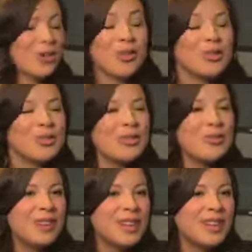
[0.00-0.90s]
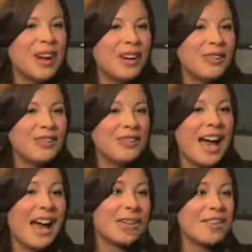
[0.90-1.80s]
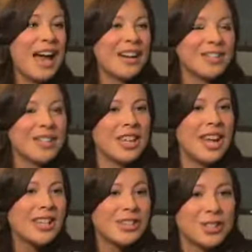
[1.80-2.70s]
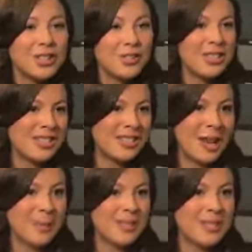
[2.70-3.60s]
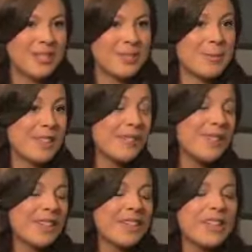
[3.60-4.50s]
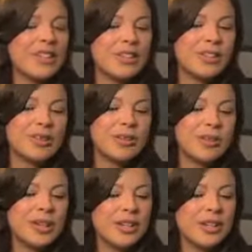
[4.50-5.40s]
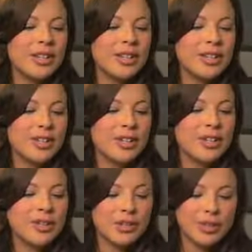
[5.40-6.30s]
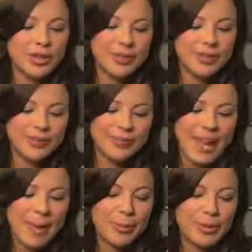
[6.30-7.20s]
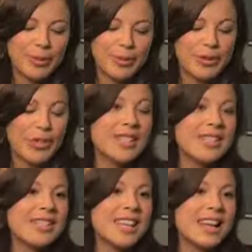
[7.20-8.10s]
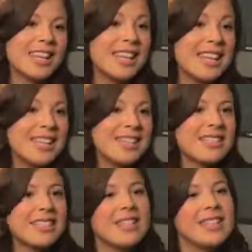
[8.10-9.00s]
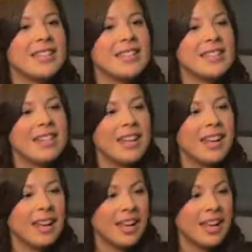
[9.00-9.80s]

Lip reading: on your own to figure out how to actually execute the steps specifically. You're able to look at the techniques in